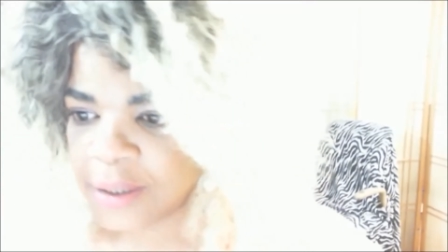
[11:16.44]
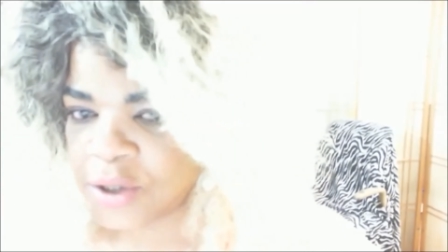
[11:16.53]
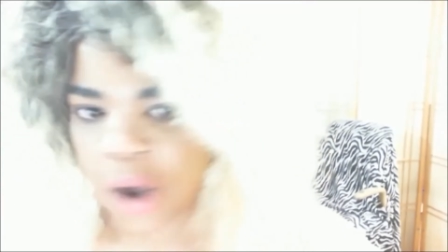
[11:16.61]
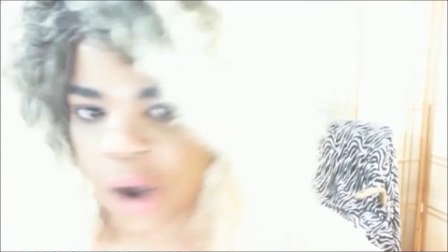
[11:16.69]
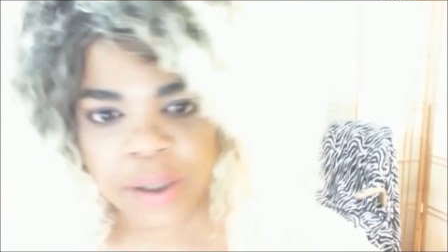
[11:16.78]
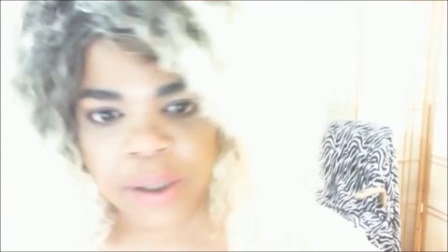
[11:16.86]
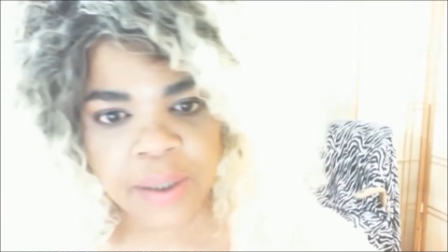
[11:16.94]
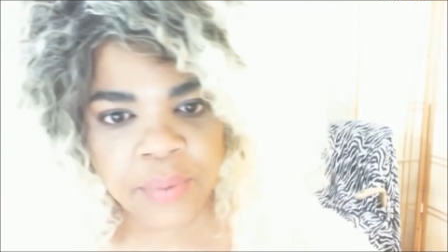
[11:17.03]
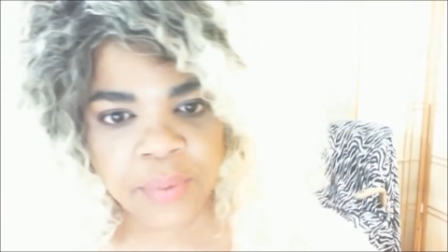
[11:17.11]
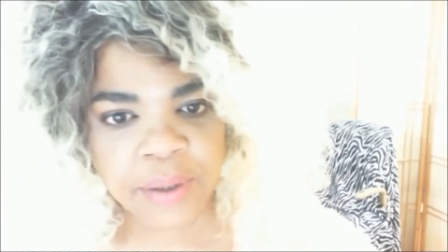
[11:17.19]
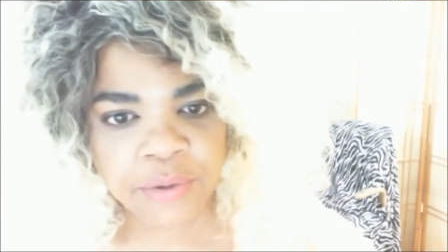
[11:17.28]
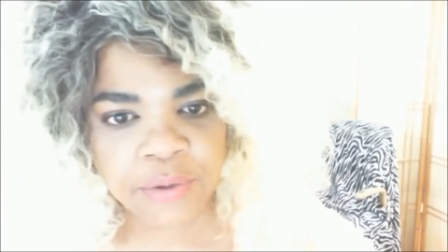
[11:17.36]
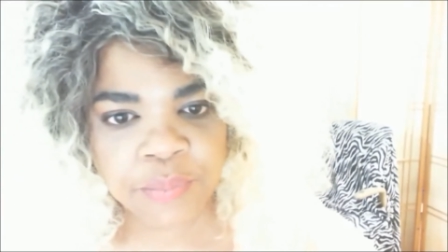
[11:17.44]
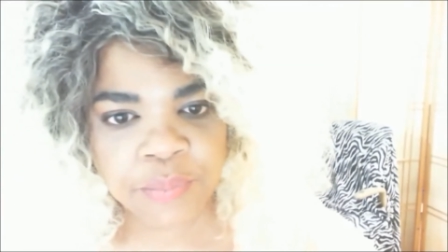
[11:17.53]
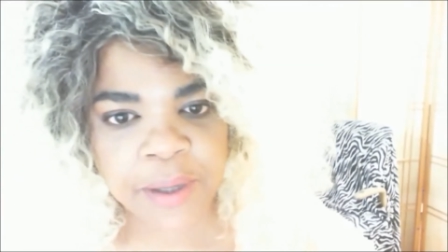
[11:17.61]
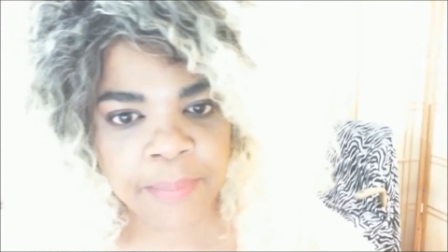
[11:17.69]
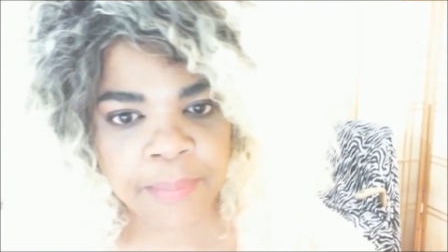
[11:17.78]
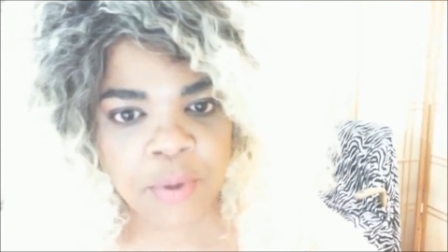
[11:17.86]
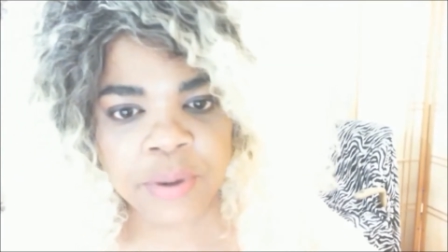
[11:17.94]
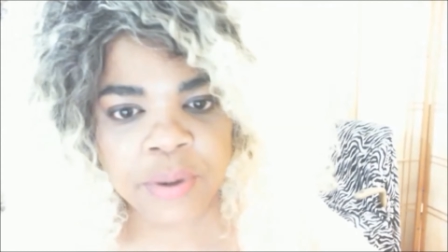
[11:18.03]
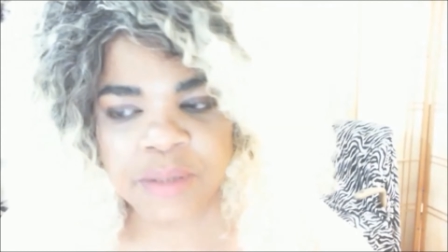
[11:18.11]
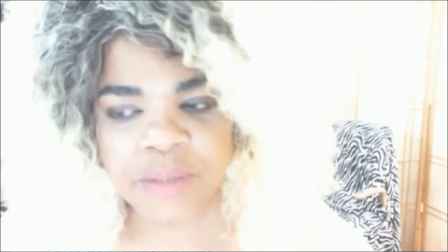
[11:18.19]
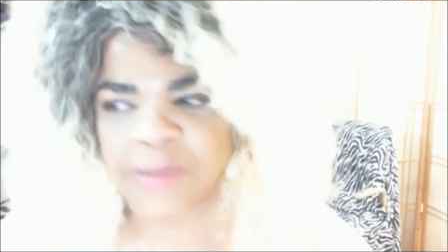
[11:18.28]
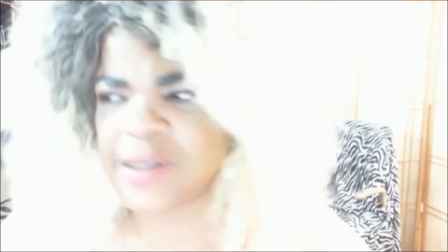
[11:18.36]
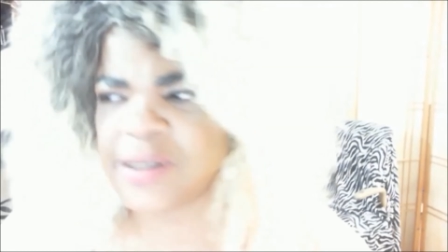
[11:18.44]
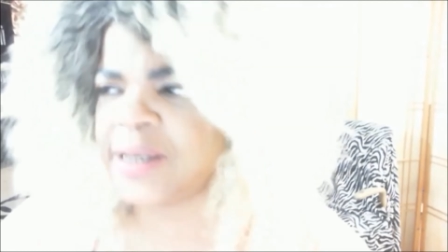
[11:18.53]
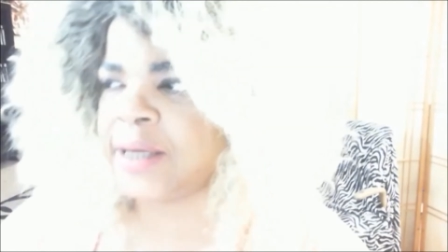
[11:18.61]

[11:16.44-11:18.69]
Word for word: talking with other people, especially